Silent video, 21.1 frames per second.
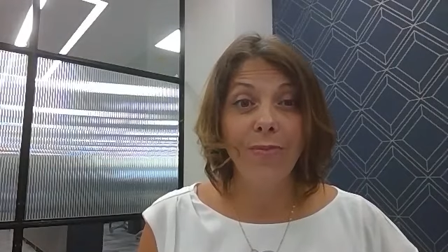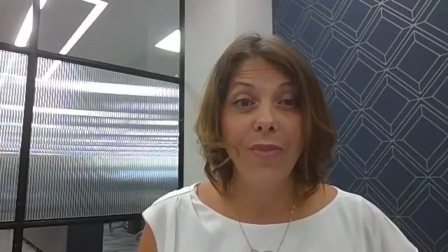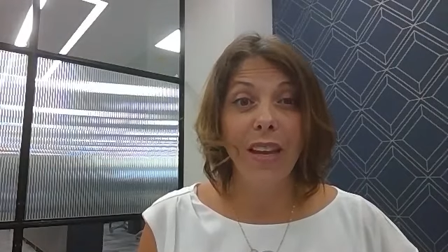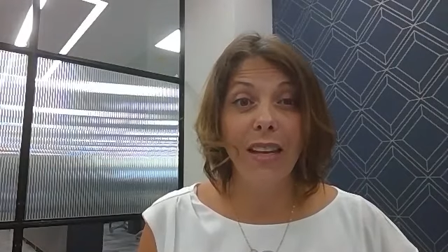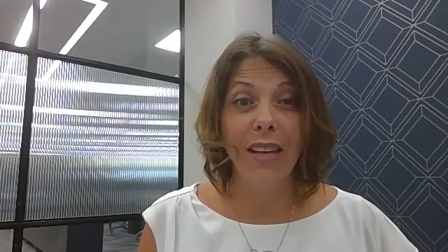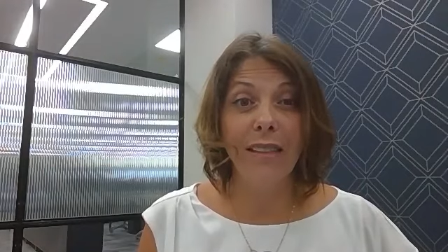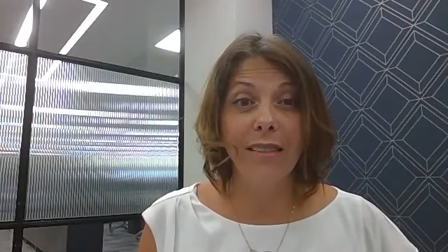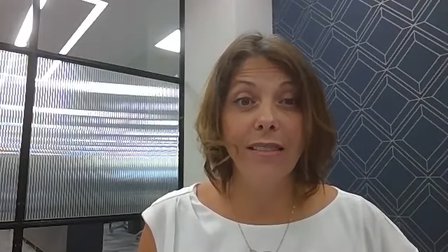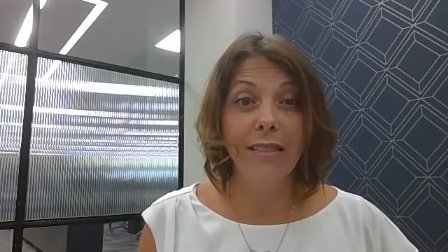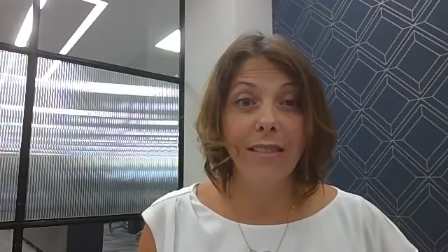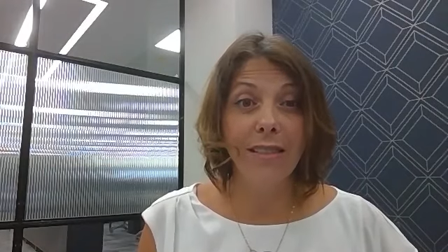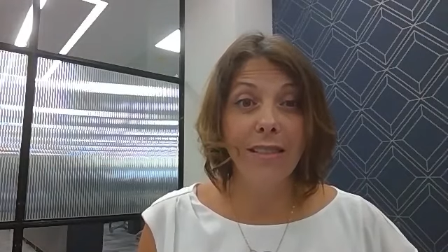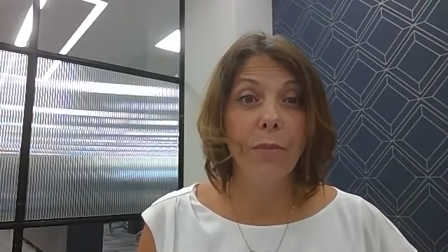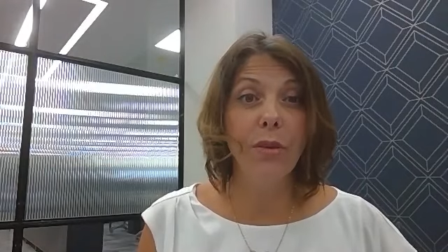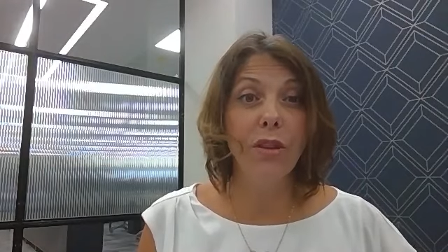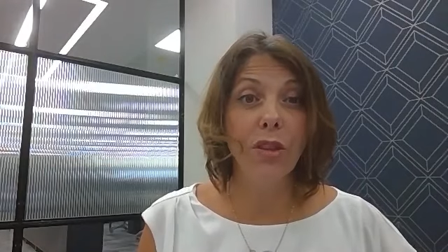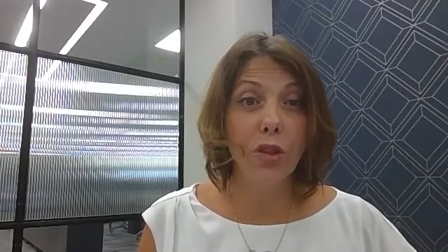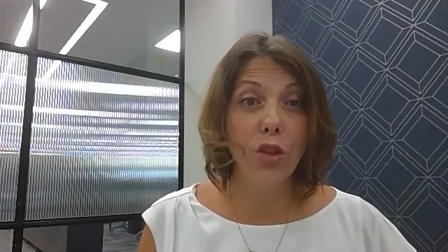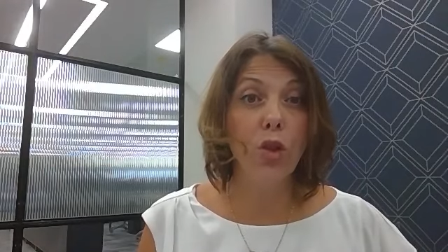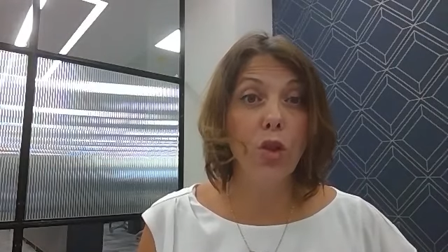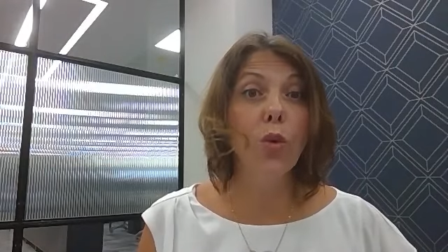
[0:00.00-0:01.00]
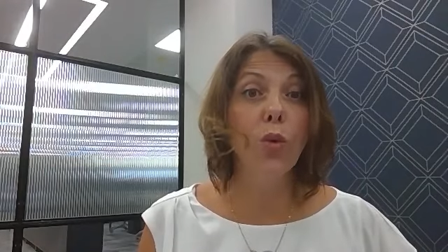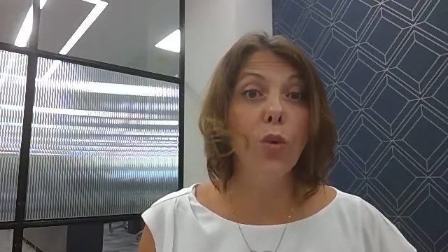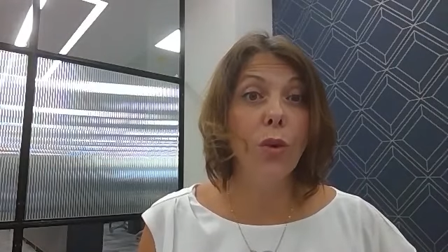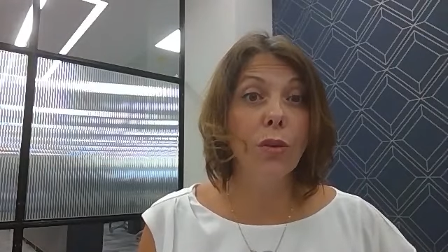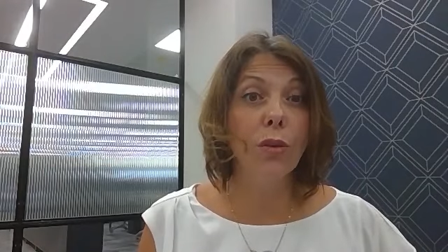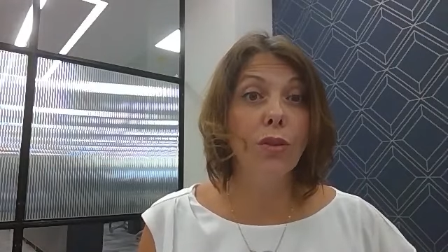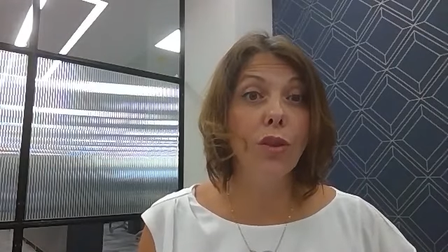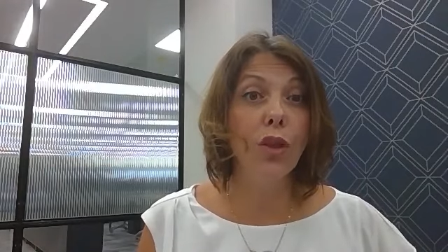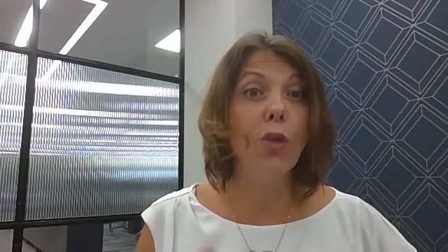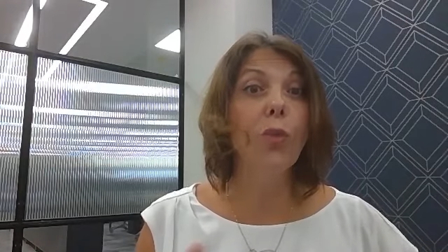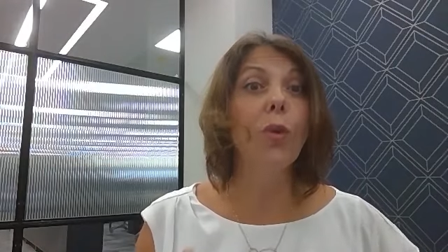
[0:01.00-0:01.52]
And some of the
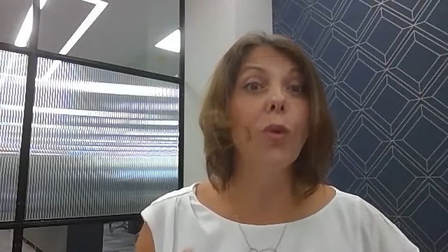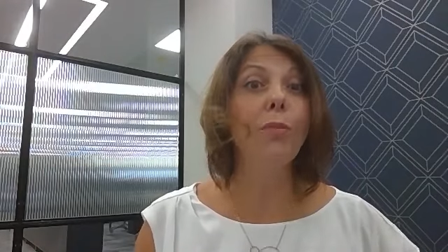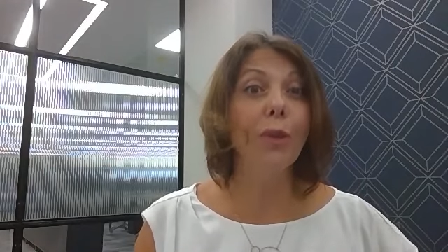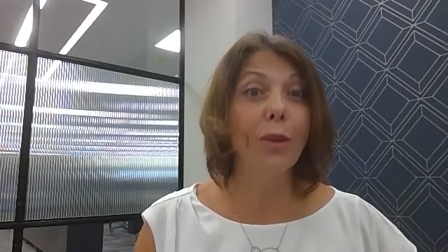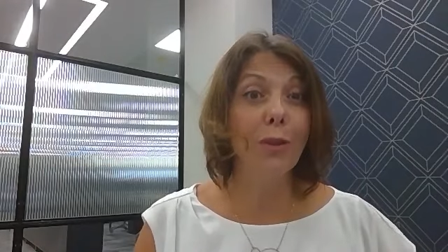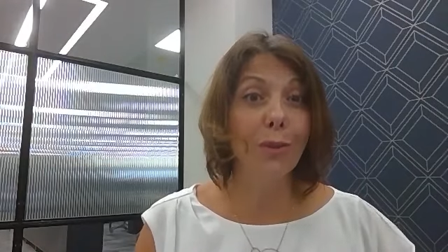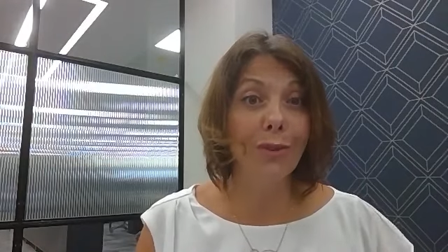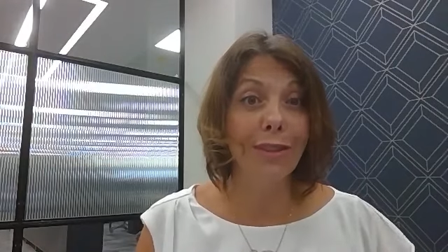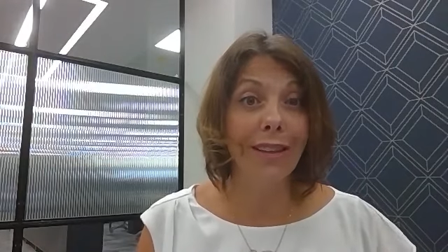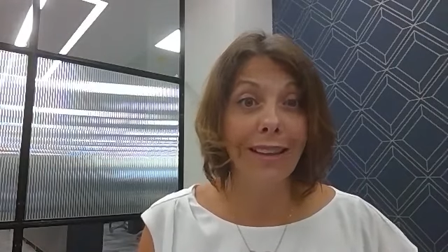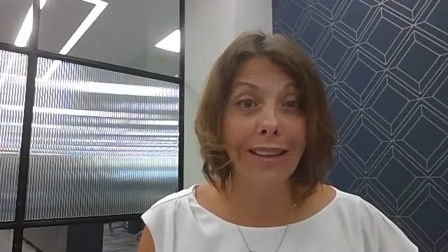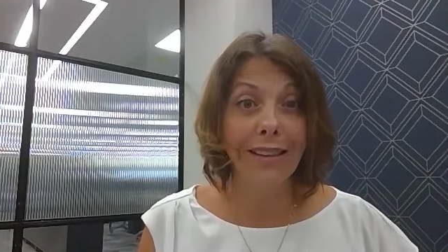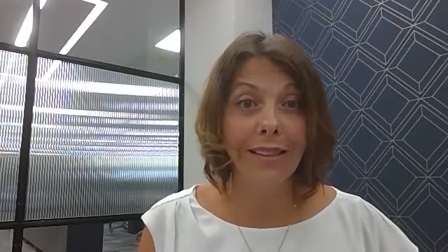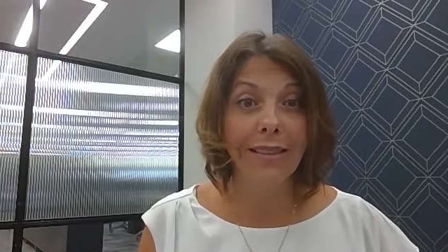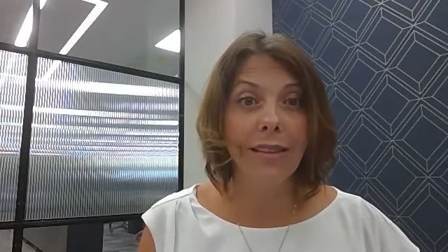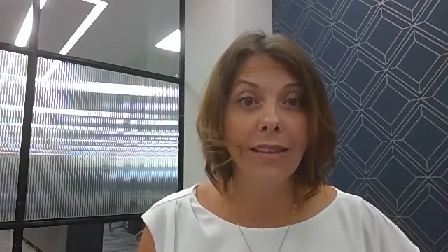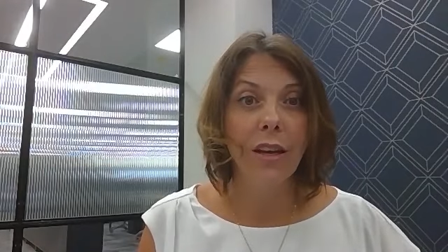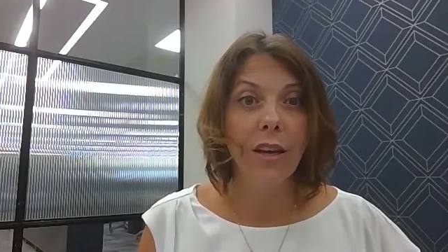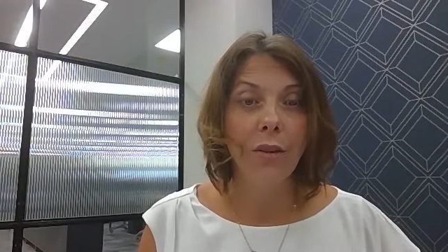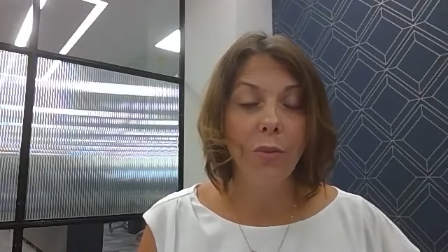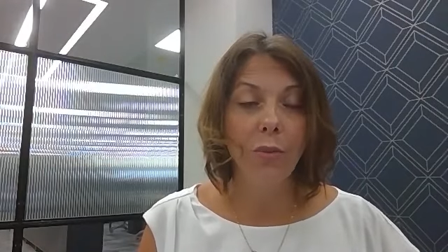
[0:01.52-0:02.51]
taller, newer buildings